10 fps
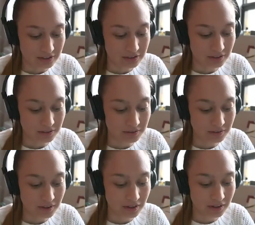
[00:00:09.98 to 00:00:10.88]

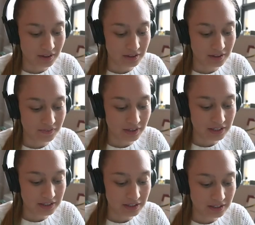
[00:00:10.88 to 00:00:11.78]
So the
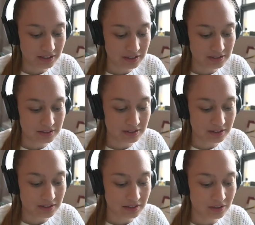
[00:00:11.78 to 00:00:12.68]
Defiant is
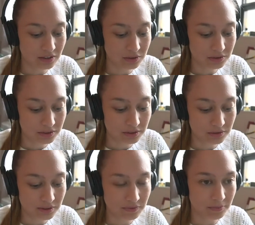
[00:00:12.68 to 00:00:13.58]
the go-to
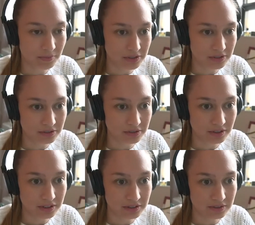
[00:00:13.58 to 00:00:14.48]
information
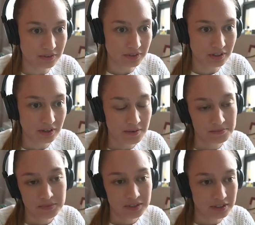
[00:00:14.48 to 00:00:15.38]
source for
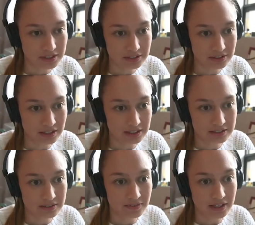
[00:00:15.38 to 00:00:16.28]

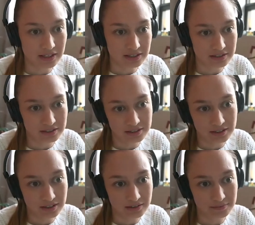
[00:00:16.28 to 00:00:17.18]
decentralized finance.
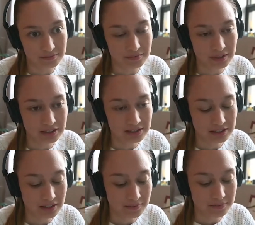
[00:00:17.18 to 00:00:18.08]
It's
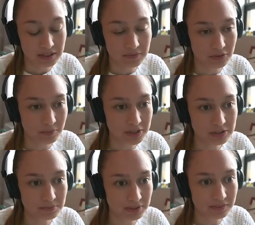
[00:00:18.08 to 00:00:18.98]
an
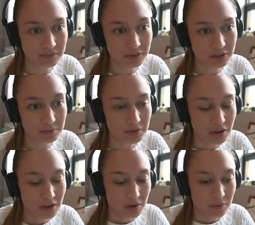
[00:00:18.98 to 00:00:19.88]
information platform
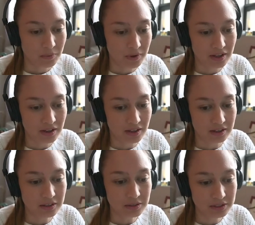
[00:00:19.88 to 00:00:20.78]
with a
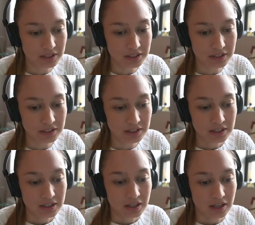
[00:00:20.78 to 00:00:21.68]
newsletter,
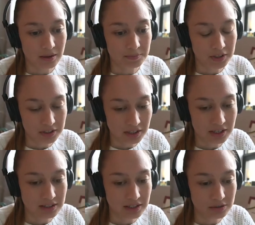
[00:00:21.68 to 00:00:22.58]
a
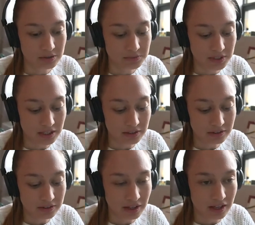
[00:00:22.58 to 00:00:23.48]
podcast, a YouTube
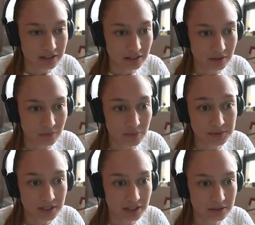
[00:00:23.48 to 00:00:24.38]
channel, and a
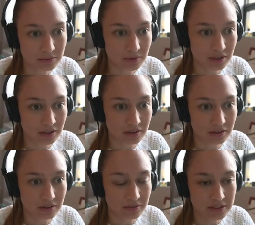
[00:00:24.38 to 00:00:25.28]
website with
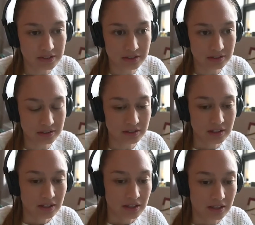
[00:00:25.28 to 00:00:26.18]
original
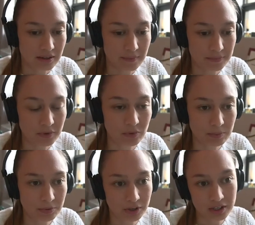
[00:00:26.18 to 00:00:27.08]

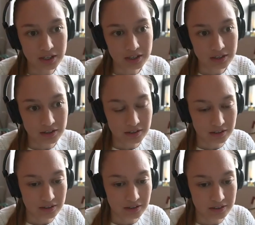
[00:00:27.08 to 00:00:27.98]
reporting
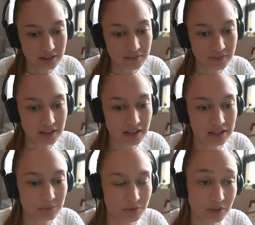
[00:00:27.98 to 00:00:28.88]
on DeFi.
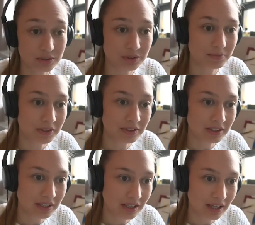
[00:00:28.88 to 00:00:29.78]
And we're also
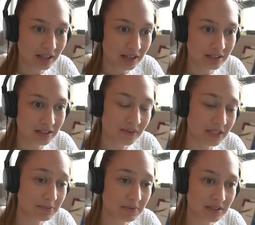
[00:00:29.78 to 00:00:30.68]
building a
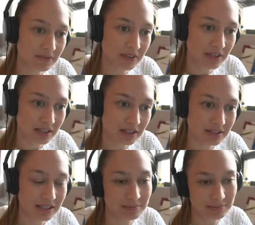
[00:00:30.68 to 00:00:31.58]
DeFi-specific
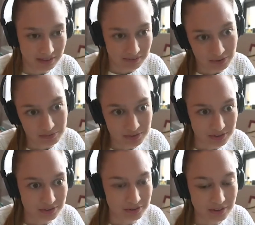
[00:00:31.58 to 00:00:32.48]
data platform
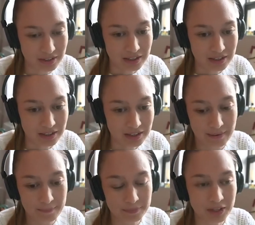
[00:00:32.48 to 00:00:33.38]
to
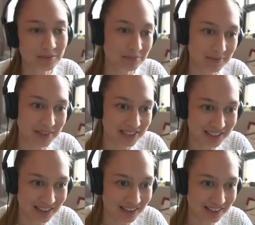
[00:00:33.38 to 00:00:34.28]
complement
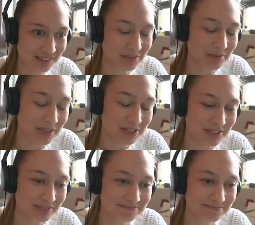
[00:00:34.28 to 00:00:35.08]
that information.